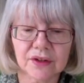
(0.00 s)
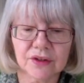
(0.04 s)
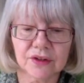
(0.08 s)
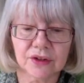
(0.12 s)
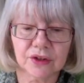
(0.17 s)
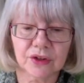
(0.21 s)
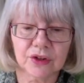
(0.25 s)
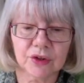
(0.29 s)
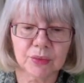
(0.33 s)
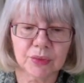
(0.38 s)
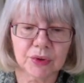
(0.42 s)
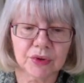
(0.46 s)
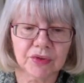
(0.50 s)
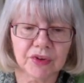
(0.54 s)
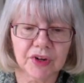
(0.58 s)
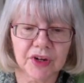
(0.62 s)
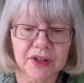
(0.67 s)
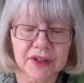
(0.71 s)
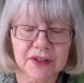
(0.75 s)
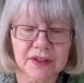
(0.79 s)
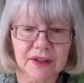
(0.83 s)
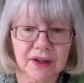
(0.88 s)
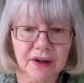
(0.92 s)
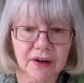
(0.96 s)
to
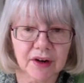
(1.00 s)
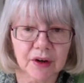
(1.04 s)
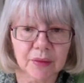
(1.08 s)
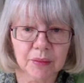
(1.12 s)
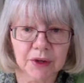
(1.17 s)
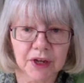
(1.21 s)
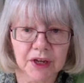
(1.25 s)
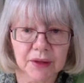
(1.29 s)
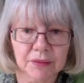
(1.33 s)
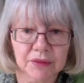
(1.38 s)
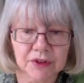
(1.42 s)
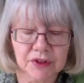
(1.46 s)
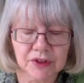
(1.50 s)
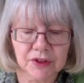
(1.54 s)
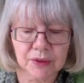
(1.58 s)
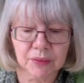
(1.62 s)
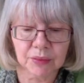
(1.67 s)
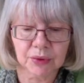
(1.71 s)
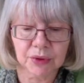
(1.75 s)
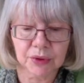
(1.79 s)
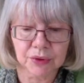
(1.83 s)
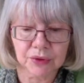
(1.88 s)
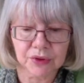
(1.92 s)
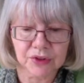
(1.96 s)
provide direct payment
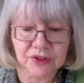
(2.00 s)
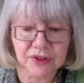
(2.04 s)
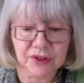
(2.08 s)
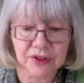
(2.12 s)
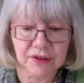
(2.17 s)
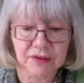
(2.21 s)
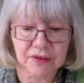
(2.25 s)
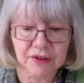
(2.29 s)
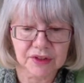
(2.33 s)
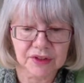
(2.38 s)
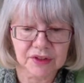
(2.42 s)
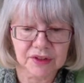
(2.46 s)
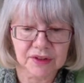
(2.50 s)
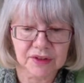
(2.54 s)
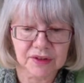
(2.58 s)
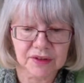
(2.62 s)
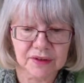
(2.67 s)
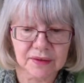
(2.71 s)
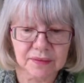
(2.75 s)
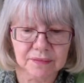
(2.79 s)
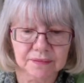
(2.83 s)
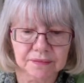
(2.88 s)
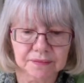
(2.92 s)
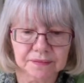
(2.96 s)
support
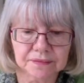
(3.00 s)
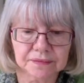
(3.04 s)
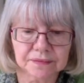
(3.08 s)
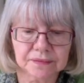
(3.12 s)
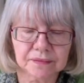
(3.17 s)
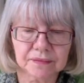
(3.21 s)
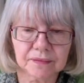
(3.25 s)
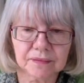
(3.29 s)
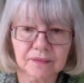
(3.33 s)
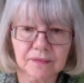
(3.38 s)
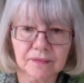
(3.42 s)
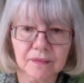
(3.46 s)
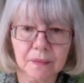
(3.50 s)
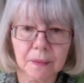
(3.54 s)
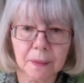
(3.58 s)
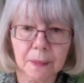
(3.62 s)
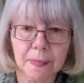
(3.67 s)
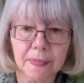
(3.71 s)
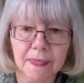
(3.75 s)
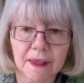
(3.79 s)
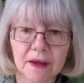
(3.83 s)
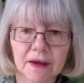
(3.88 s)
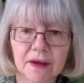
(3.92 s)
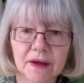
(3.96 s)
services.
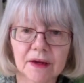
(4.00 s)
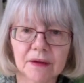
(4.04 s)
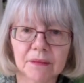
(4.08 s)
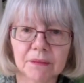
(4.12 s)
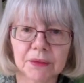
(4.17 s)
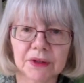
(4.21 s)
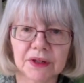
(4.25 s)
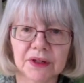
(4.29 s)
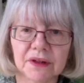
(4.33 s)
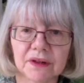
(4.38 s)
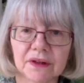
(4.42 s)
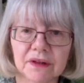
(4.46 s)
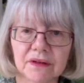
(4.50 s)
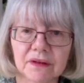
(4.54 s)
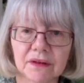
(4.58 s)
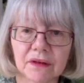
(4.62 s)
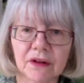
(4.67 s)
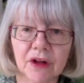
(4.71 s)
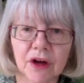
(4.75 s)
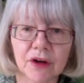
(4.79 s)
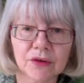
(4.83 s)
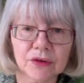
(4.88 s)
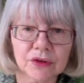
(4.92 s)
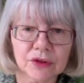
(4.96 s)
But
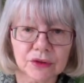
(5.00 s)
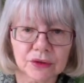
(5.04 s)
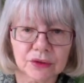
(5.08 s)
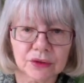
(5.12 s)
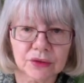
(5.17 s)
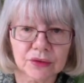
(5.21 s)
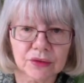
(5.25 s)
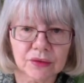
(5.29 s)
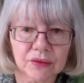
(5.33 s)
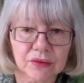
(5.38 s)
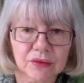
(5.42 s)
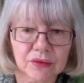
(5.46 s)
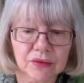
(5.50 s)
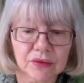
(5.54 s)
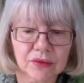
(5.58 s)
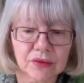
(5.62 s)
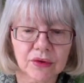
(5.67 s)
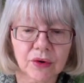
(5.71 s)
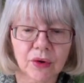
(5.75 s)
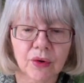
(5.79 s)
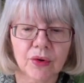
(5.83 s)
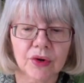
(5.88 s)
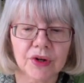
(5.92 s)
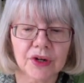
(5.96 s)
local
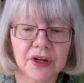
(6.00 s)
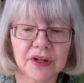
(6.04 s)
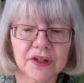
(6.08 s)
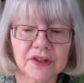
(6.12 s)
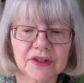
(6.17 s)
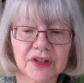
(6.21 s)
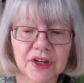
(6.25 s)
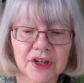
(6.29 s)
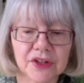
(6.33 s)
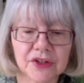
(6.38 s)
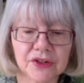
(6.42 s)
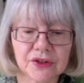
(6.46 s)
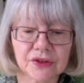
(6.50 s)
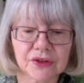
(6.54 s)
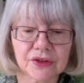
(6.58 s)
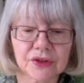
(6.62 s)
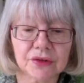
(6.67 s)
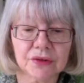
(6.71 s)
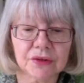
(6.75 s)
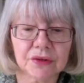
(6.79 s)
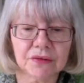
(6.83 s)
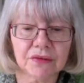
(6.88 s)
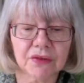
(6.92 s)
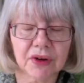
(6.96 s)
organisations
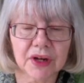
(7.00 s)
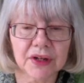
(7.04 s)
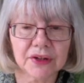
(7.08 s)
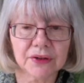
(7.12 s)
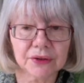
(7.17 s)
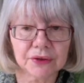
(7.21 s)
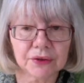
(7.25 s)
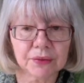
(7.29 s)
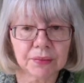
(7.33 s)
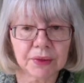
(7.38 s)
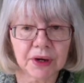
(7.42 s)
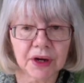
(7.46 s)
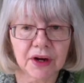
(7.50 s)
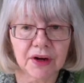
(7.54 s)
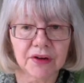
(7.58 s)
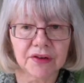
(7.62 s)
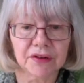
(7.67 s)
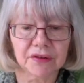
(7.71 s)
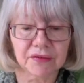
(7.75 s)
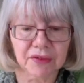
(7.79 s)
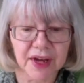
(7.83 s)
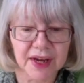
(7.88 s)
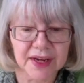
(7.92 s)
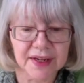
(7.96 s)
are a vital part
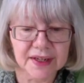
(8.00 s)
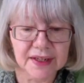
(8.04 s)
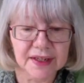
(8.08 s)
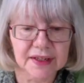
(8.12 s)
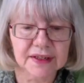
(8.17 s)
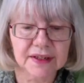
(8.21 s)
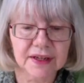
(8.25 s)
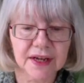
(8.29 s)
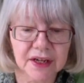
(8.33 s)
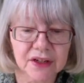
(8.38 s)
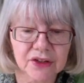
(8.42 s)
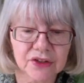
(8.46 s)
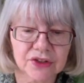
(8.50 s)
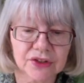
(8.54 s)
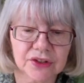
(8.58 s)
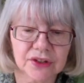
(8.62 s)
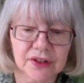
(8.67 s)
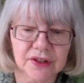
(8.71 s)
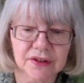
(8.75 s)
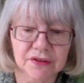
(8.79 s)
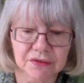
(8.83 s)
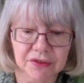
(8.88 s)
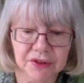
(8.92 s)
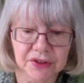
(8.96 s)
of any
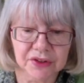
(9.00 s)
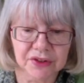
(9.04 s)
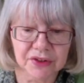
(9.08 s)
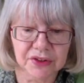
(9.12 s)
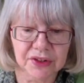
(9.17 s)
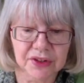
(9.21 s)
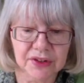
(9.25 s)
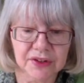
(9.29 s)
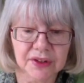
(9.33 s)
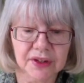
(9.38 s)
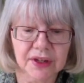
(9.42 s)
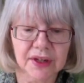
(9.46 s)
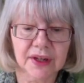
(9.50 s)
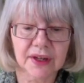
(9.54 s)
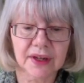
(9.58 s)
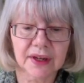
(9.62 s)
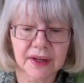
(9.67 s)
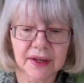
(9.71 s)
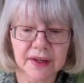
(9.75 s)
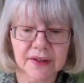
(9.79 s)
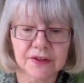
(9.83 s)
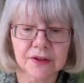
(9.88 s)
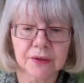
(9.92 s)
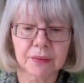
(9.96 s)
nationally funded
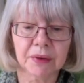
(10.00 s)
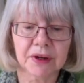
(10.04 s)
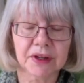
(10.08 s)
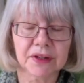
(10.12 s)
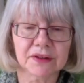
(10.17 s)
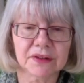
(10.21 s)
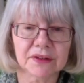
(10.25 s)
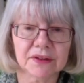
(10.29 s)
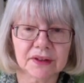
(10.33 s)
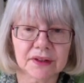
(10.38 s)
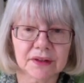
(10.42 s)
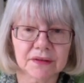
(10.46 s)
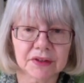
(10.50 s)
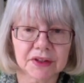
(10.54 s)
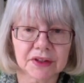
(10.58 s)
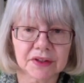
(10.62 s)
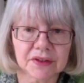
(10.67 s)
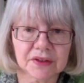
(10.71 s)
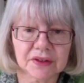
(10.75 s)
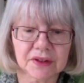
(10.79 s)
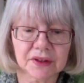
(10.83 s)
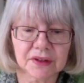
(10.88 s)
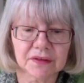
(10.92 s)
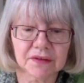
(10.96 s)
independent living
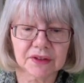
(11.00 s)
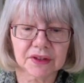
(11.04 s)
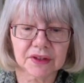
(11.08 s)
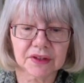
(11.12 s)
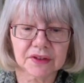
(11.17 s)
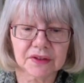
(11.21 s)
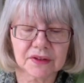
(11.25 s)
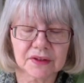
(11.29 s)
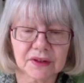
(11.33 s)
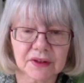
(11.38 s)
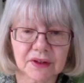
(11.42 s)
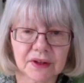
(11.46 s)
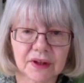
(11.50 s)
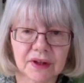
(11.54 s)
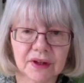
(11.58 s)
service.